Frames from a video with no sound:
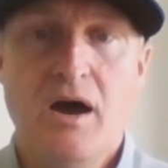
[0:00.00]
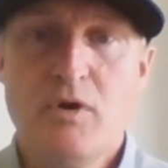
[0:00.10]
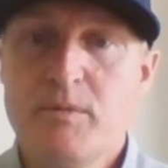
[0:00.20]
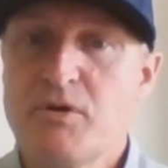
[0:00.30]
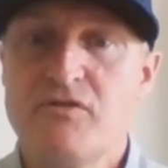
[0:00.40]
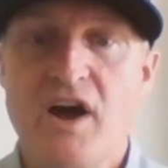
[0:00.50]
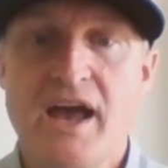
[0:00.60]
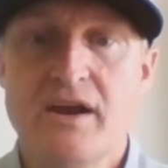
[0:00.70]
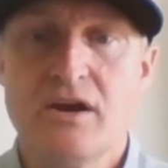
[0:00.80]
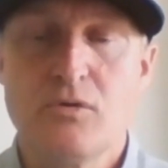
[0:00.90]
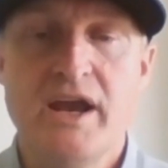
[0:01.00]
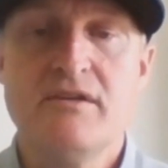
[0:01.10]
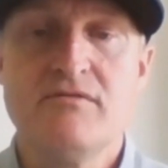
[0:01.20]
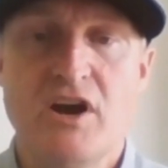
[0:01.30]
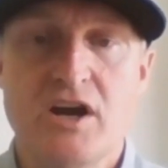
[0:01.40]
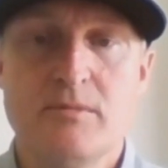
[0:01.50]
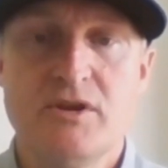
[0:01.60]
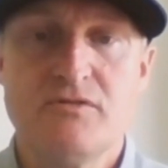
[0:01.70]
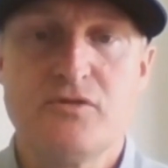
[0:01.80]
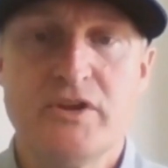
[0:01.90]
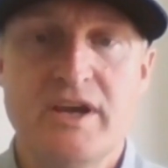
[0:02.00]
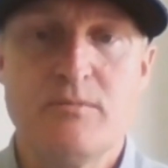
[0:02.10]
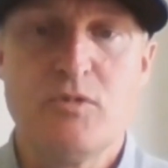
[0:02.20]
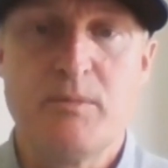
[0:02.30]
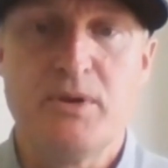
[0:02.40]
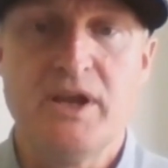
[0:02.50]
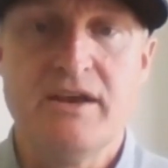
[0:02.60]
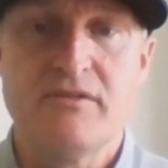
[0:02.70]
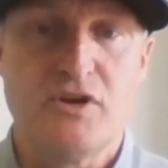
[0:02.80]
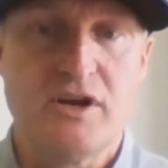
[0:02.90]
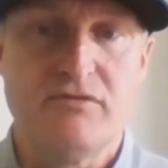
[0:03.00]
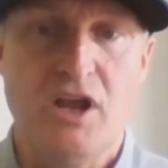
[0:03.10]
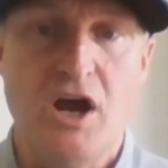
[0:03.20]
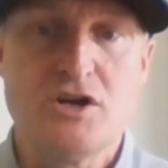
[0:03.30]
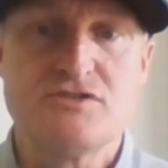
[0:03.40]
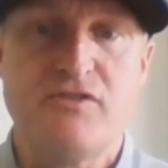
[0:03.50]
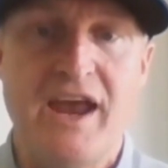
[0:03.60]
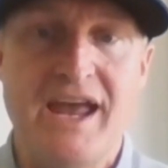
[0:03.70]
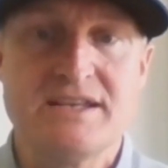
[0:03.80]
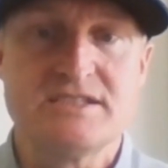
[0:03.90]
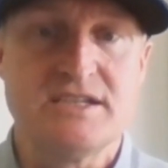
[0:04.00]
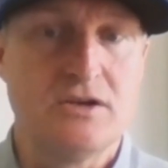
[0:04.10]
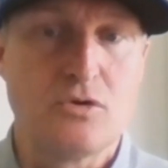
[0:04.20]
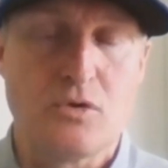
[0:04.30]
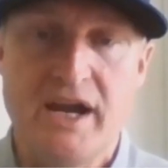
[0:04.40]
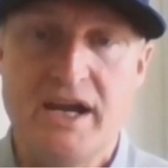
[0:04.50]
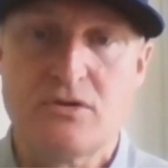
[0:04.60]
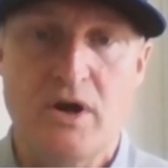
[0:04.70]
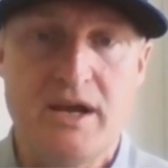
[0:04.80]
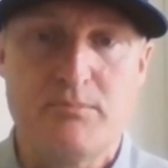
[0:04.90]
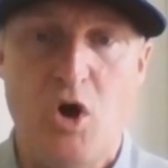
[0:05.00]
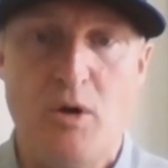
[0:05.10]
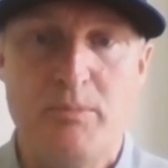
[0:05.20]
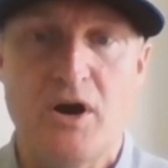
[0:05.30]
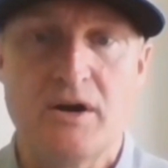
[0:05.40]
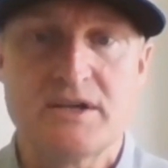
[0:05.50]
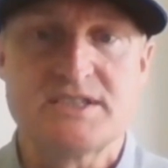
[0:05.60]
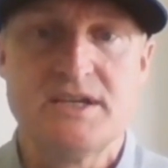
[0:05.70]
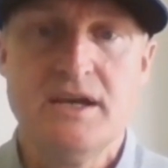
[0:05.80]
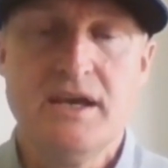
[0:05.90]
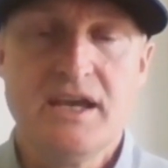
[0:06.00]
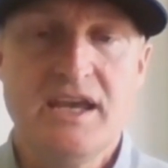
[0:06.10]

We provide a great environment for them. We play in front of large fans in great, great ballparks.